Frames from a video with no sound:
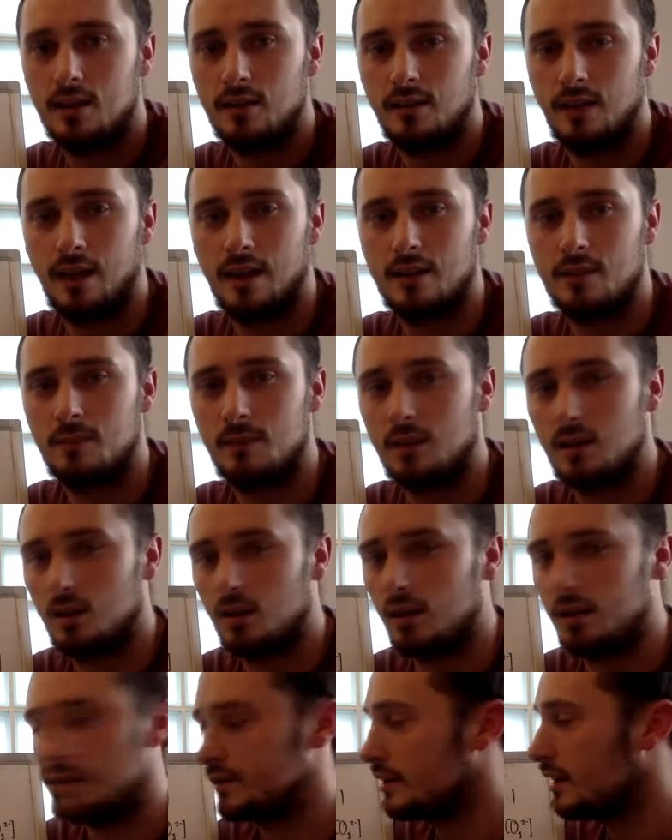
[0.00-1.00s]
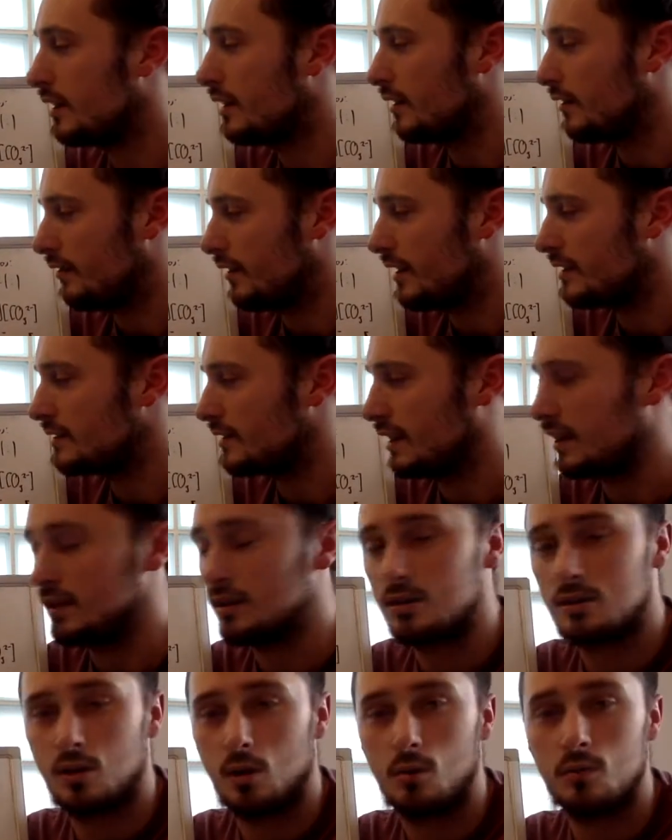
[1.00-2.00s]
That is because this
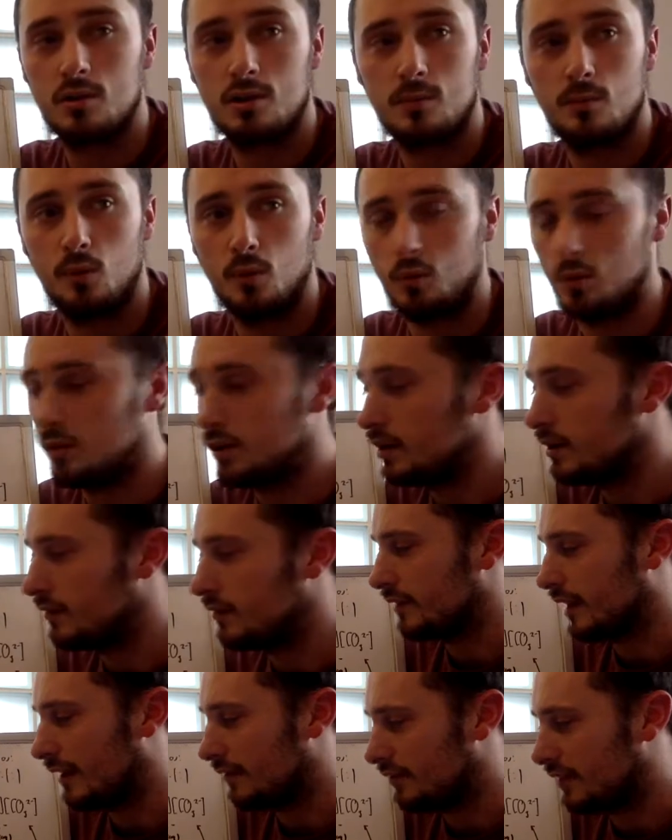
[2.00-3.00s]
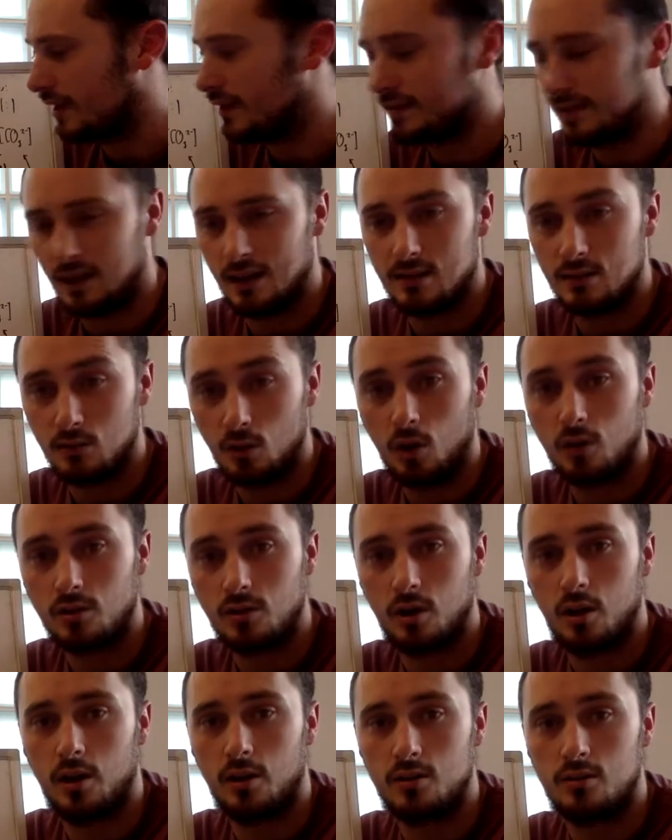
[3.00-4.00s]
is so small that this is not
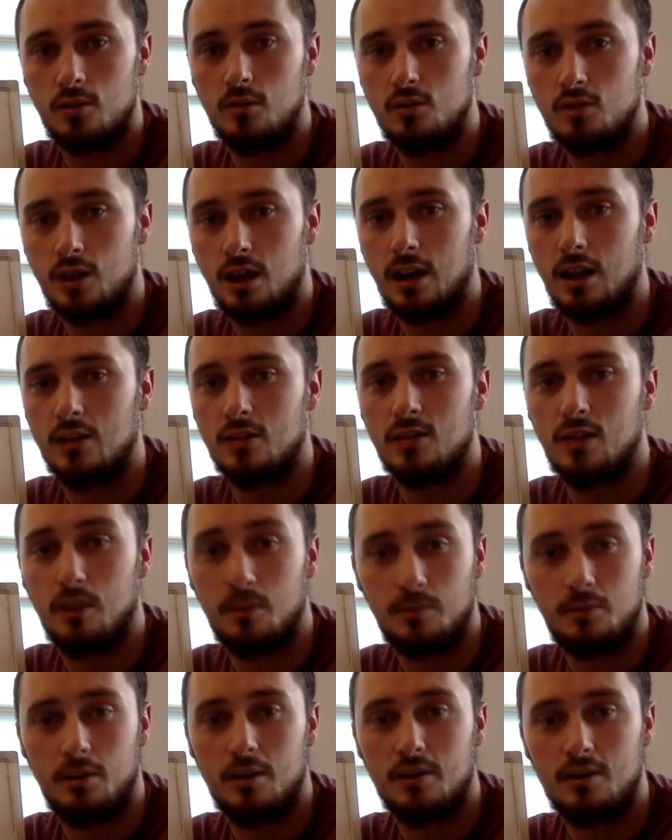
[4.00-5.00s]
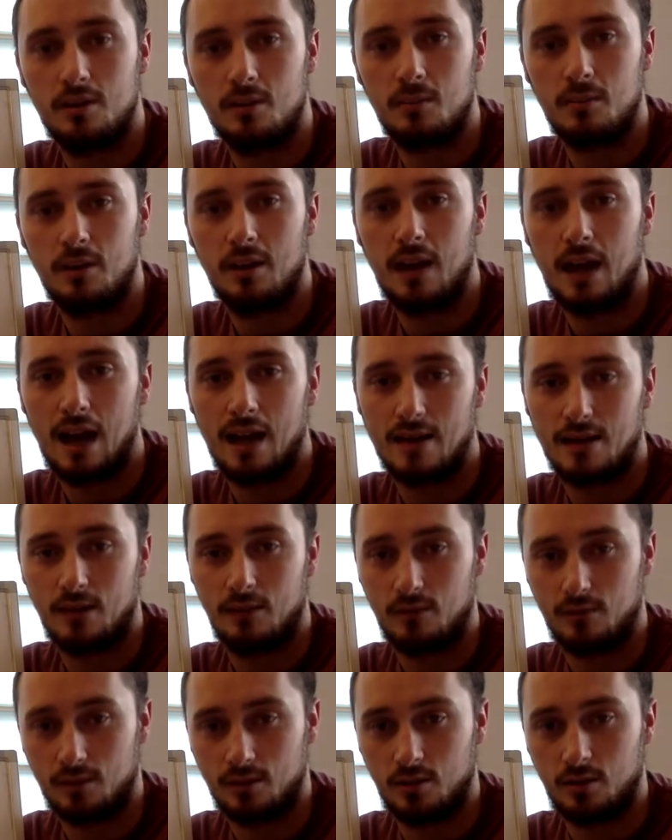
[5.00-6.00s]
going to change appreciably as a
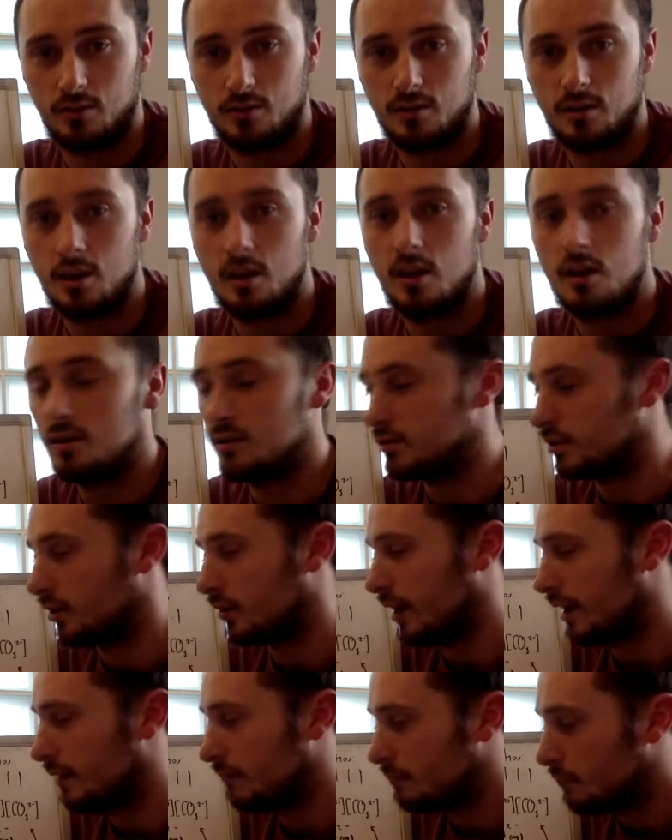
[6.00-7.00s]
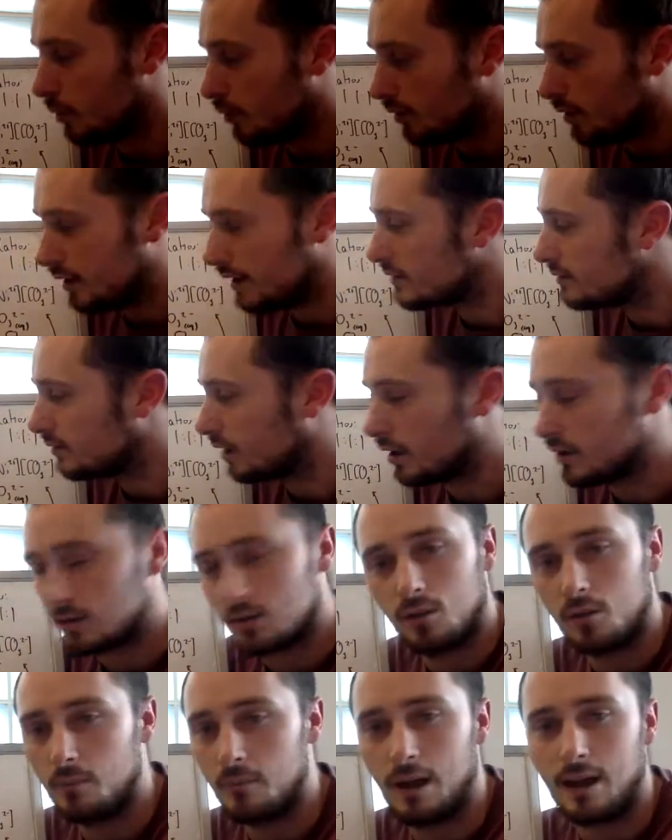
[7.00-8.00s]
result. So it more or less does
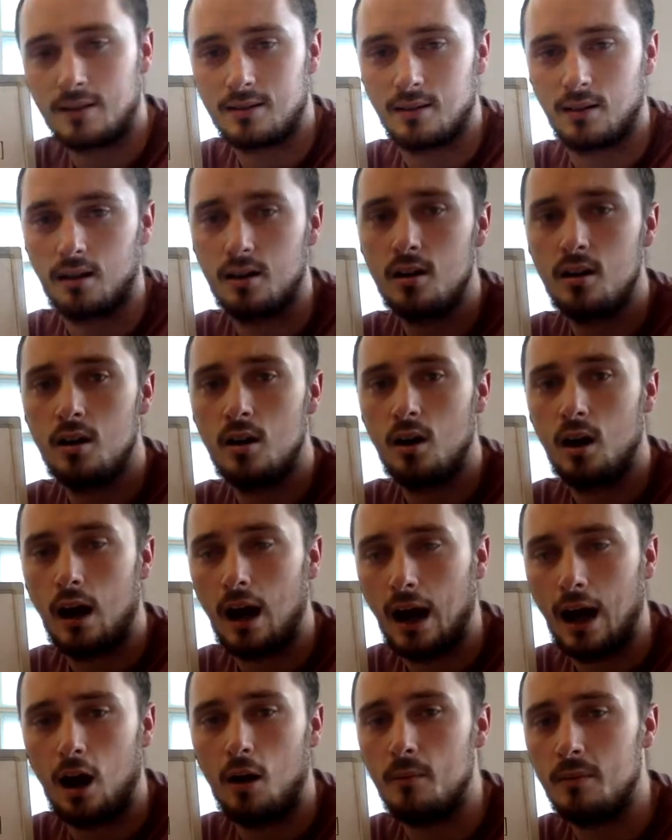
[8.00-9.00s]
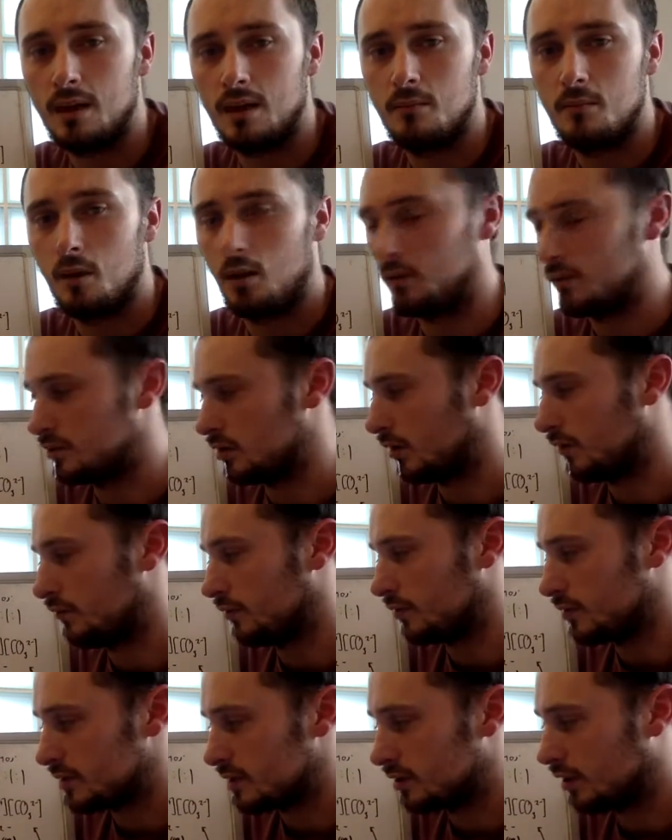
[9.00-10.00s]
not matter how many moles of
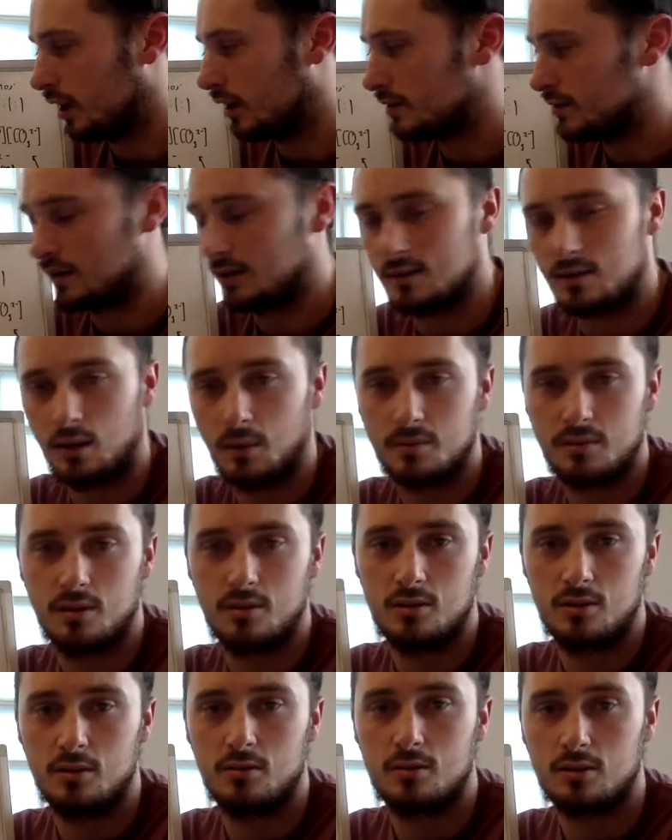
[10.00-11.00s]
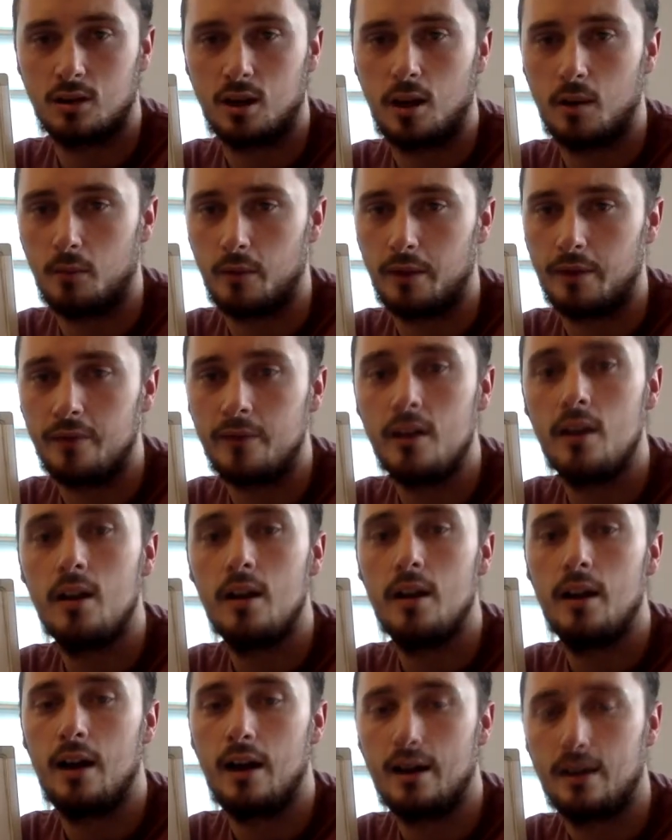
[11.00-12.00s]
your starting substance you start with,
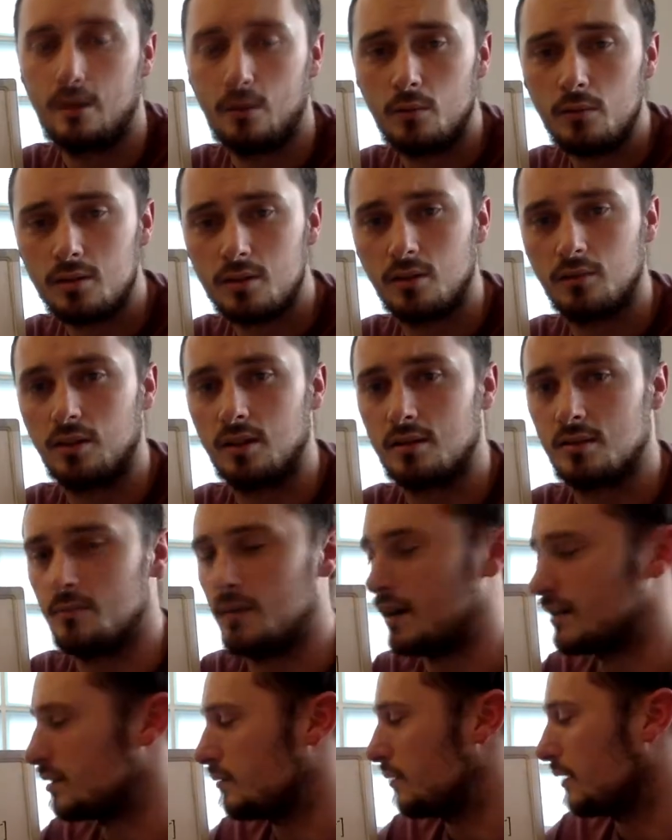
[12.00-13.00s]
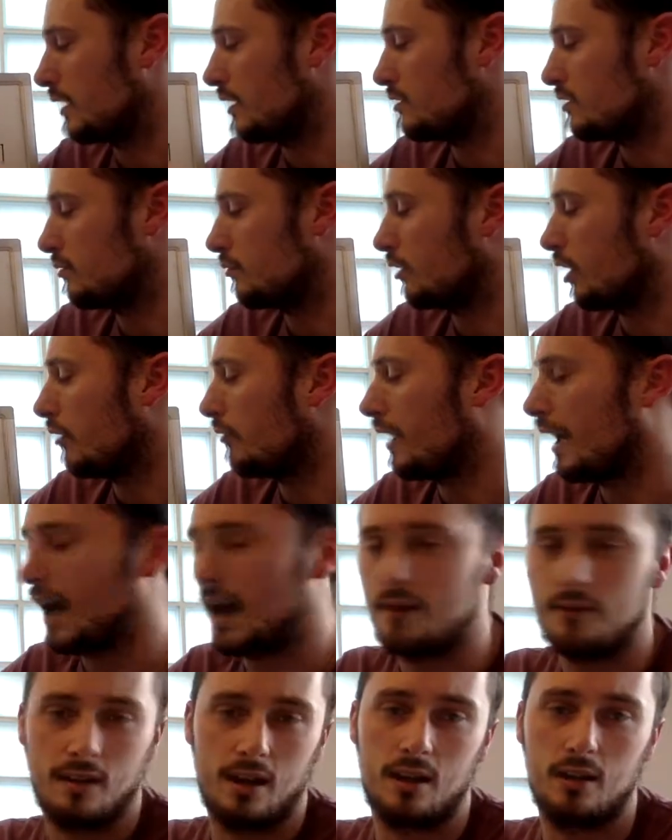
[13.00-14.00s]
and it also doesn't matter because you don't
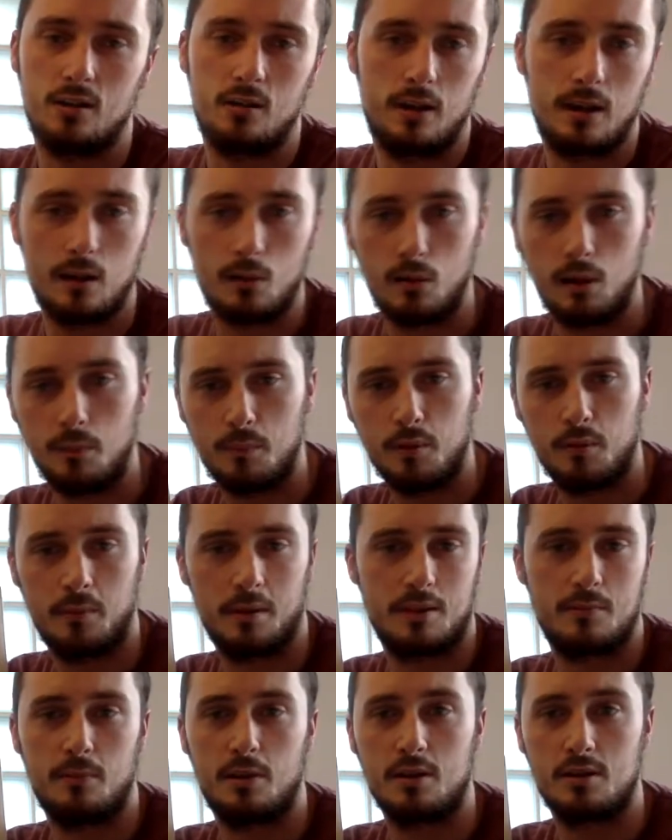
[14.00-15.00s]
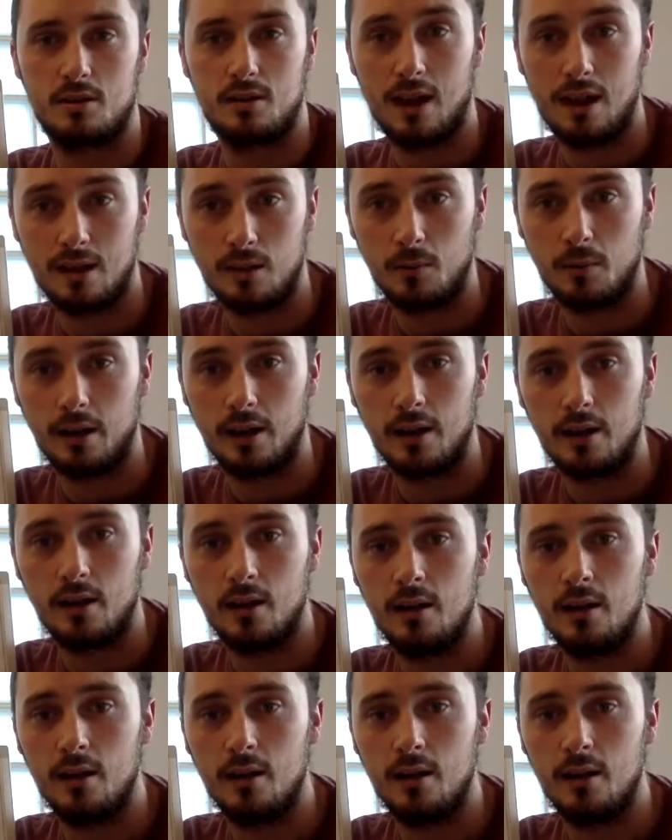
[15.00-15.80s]
have it in your equilibrium expression anyway.